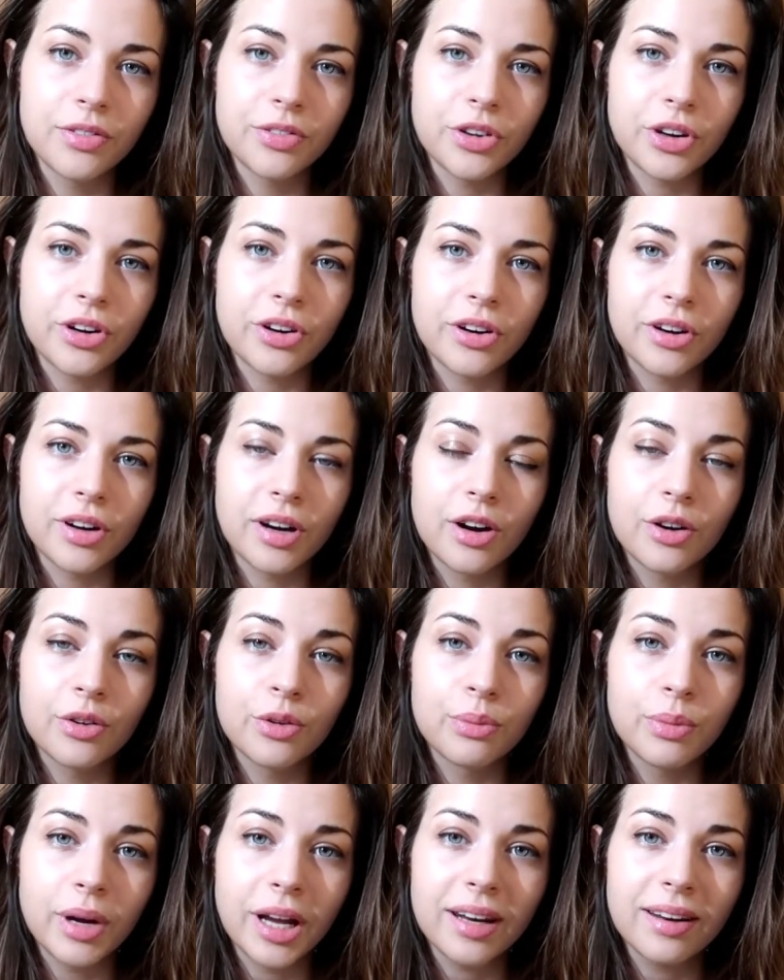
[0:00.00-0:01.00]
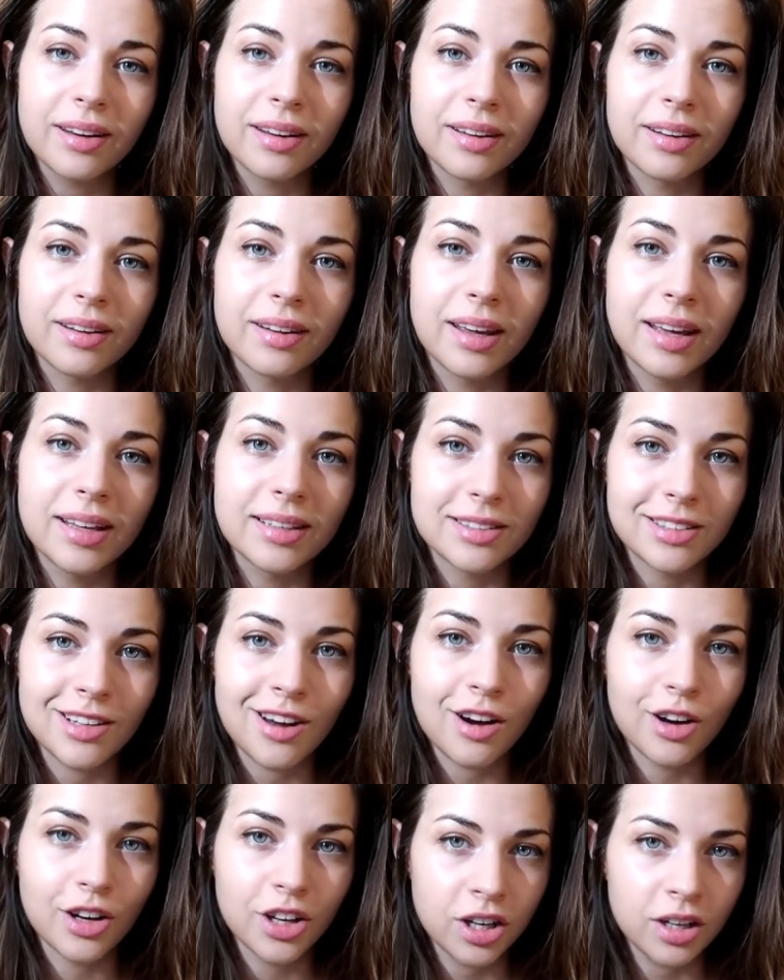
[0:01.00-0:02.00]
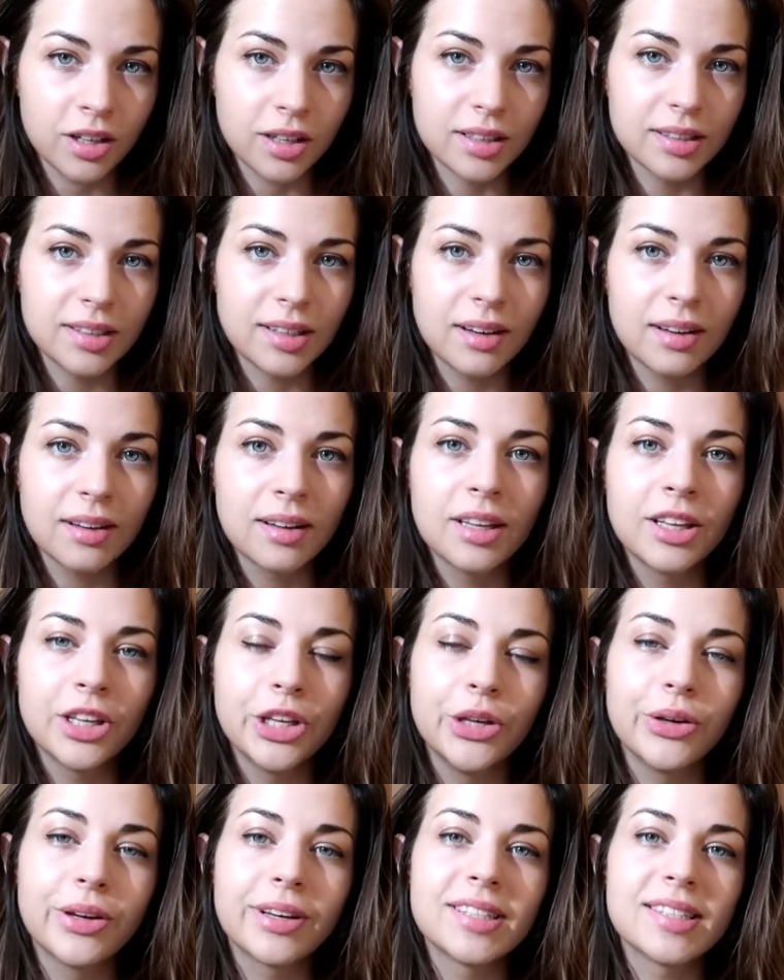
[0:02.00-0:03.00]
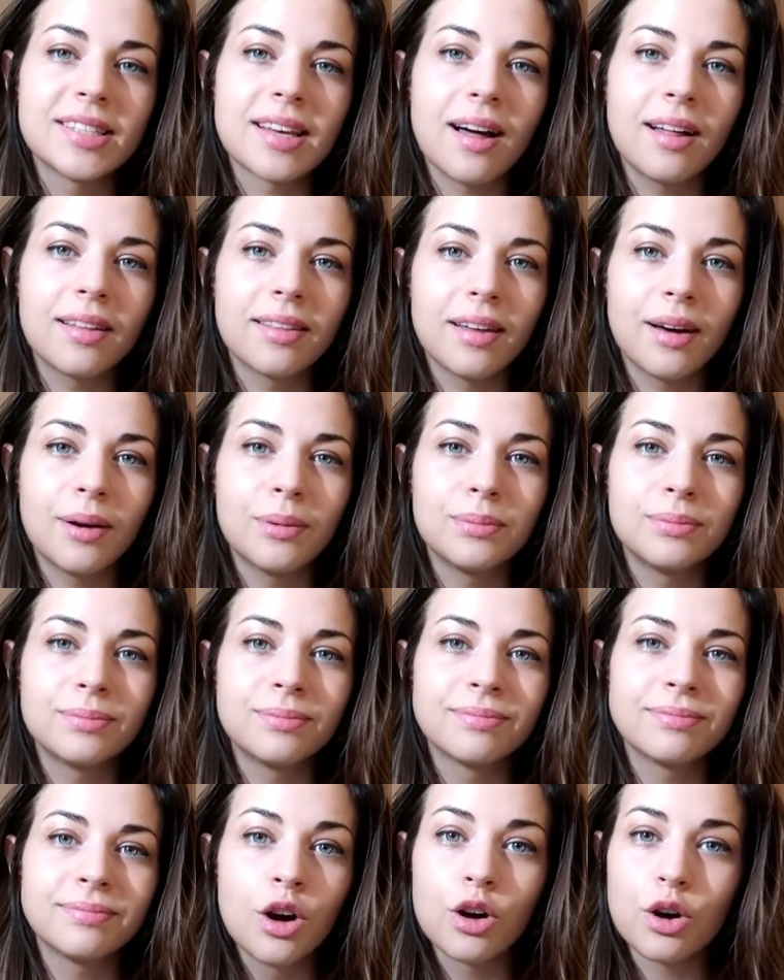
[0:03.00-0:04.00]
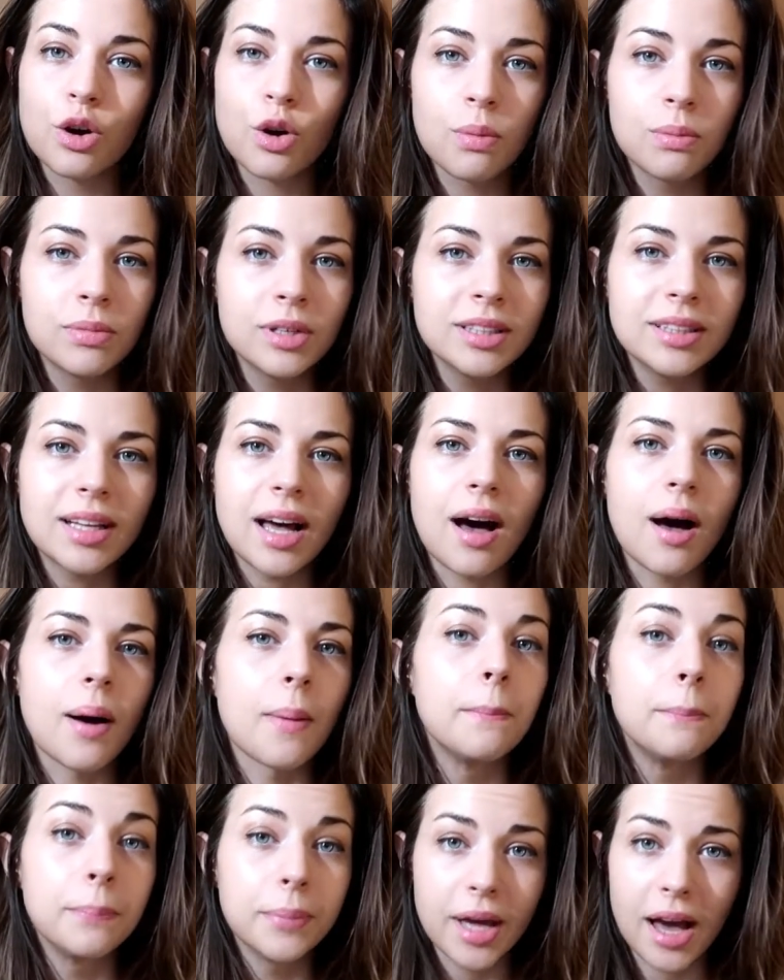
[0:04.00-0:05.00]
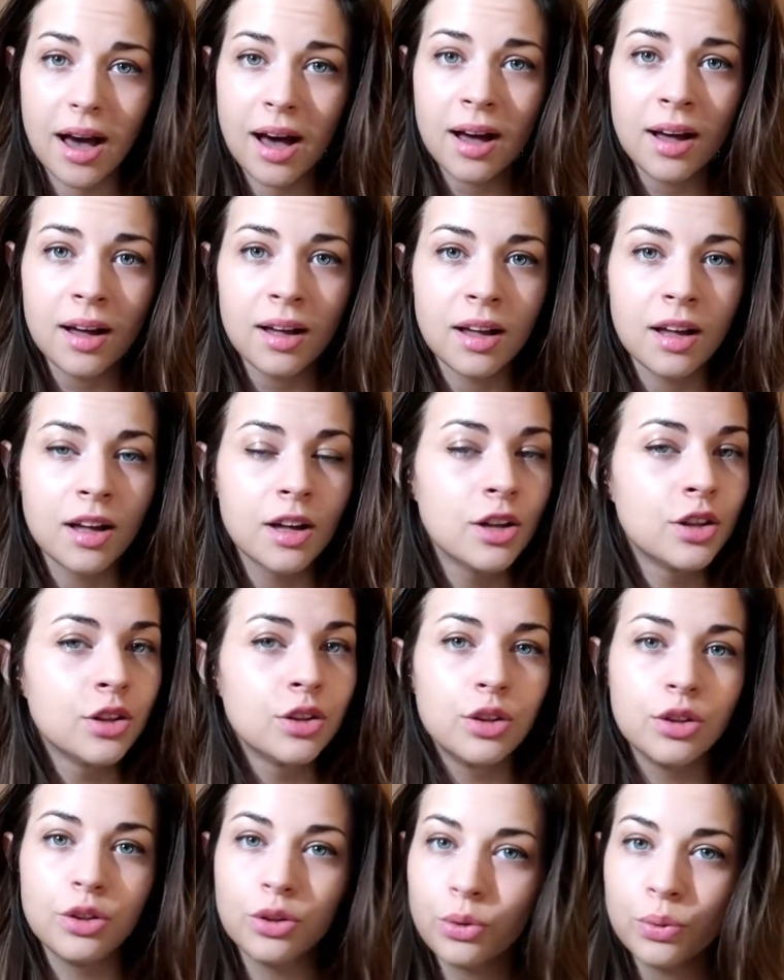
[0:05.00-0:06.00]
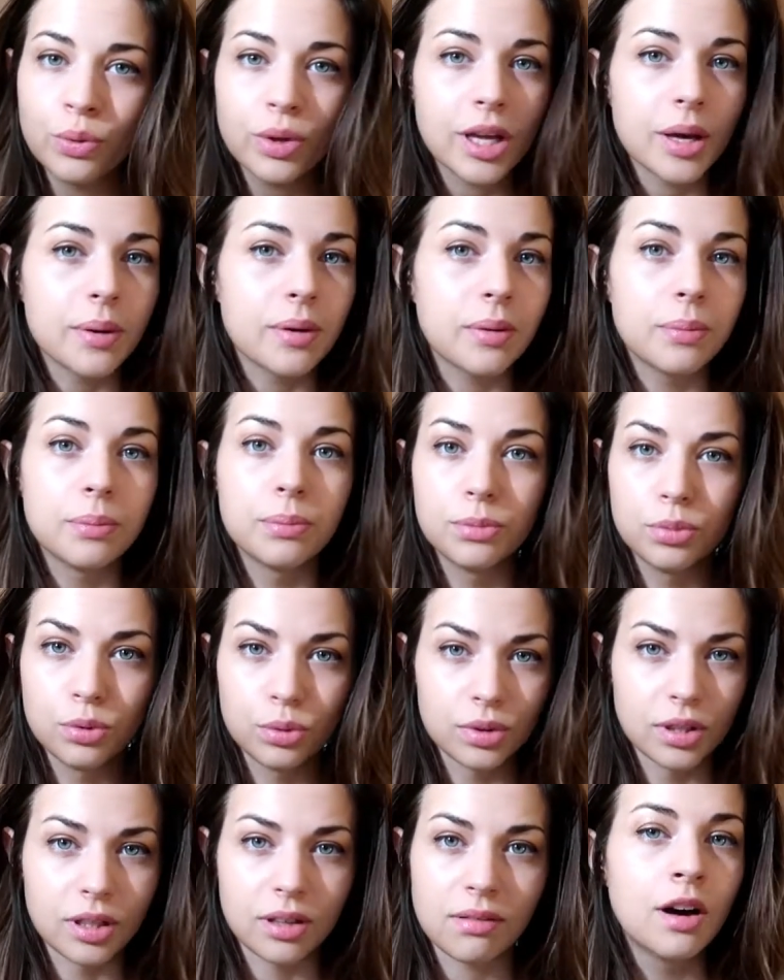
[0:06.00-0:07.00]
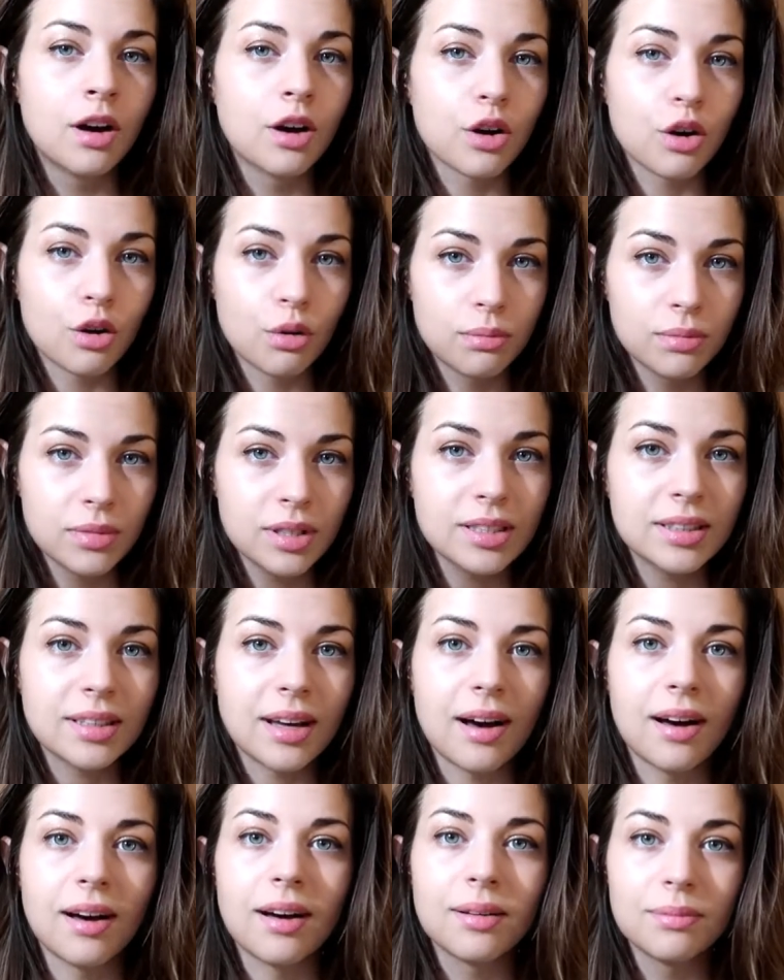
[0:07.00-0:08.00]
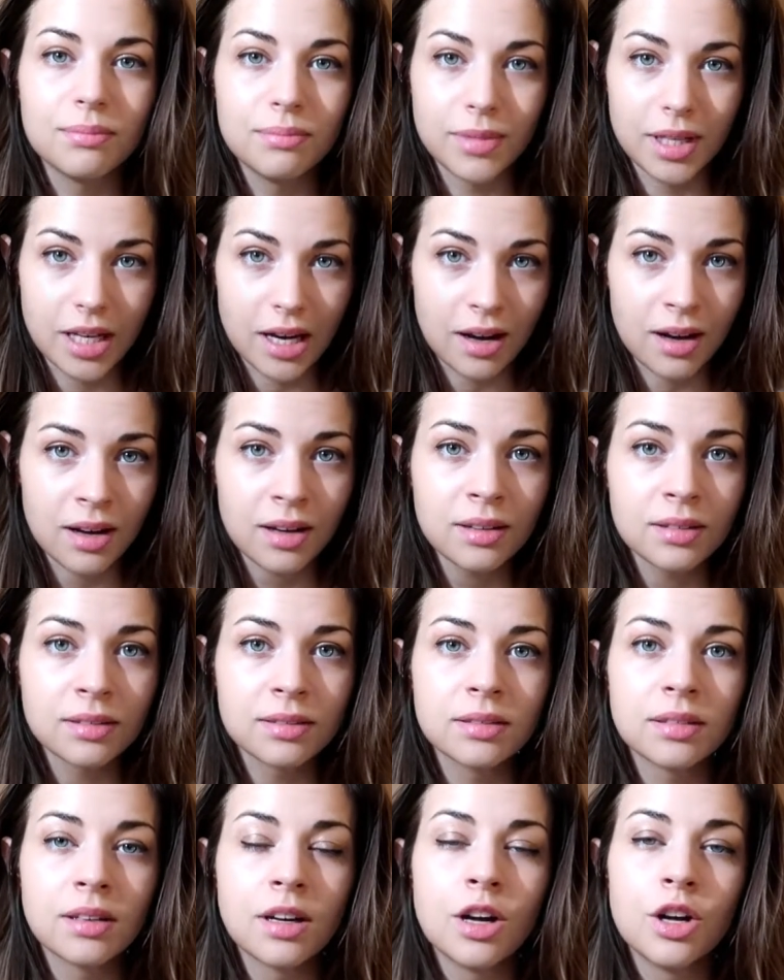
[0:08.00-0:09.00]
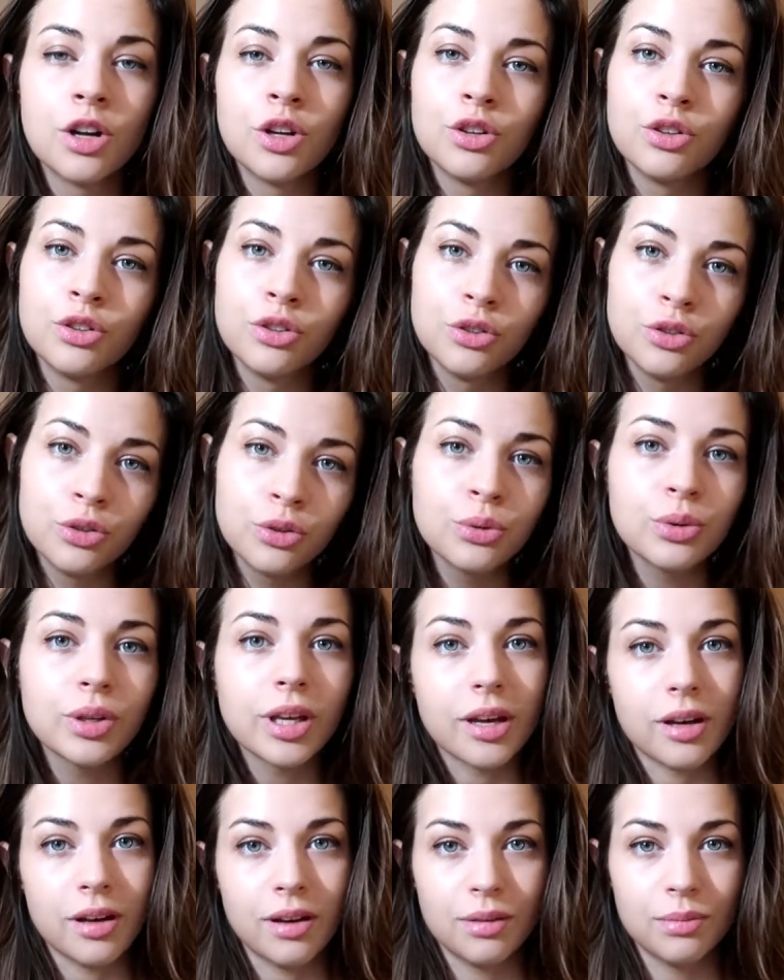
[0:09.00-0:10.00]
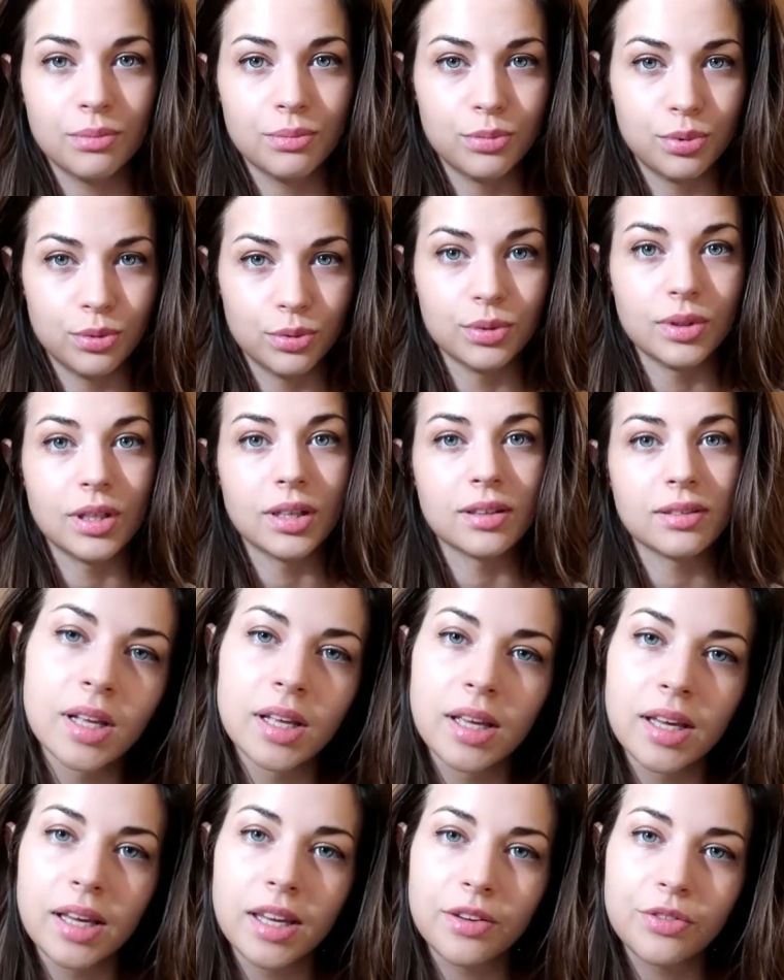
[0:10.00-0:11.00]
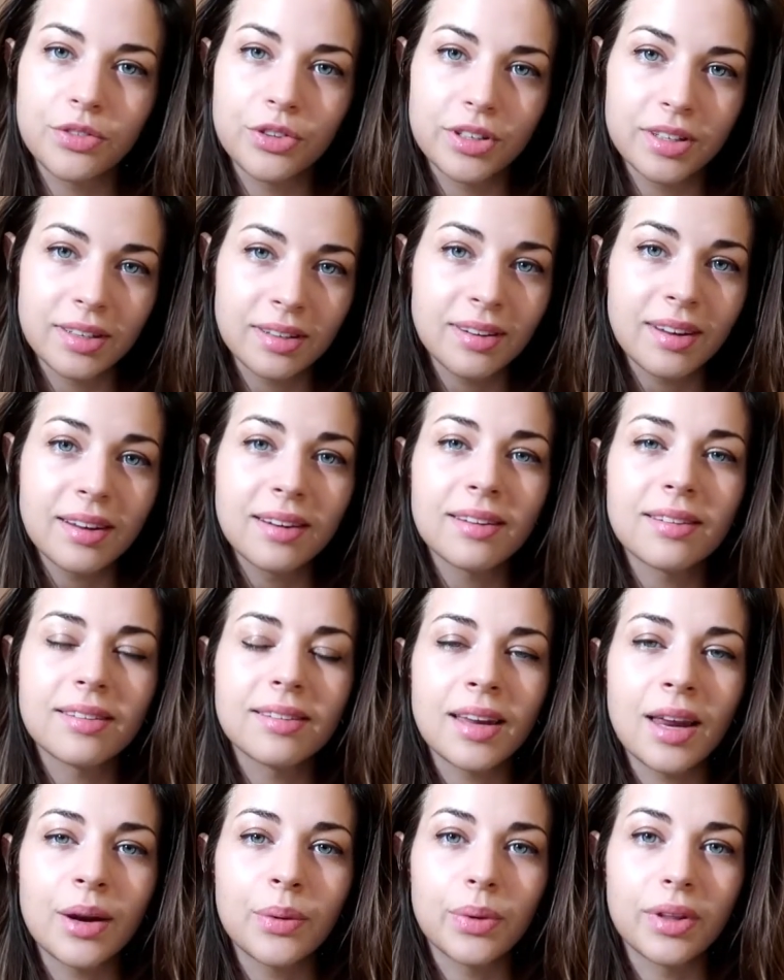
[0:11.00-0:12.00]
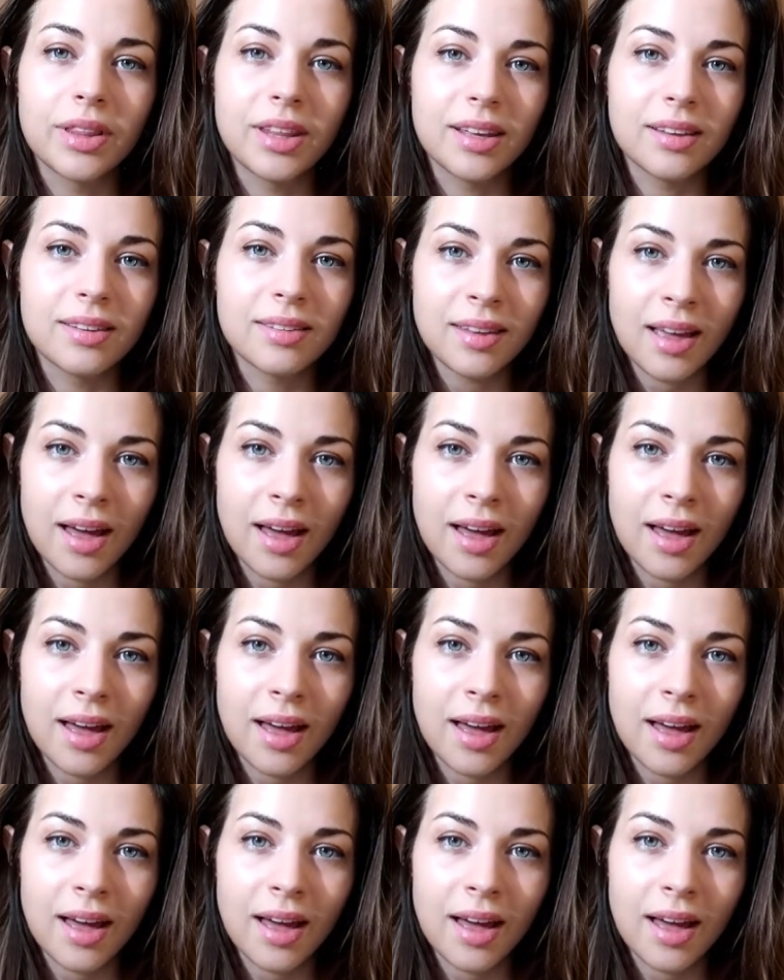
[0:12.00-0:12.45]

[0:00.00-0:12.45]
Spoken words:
If your Romanian is not good, you can tell them româna mea nu e bună. Româna mea nu e bună. And if you didn't understand what they